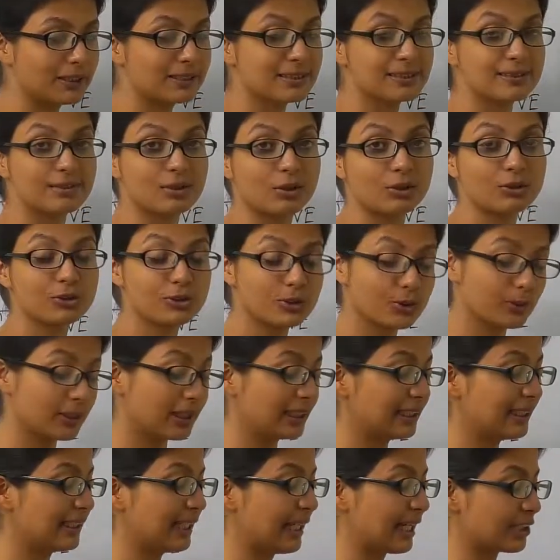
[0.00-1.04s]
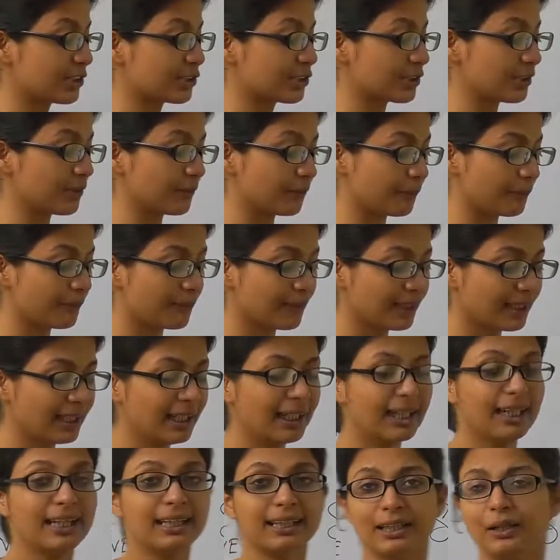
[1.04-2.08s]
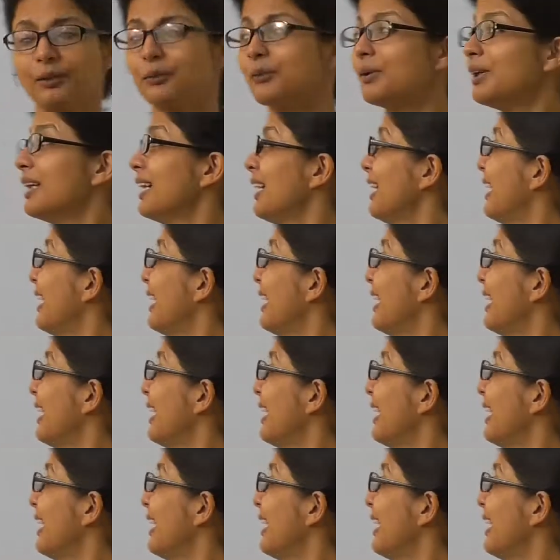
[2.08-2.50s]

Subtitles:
It is not showing any action. Now,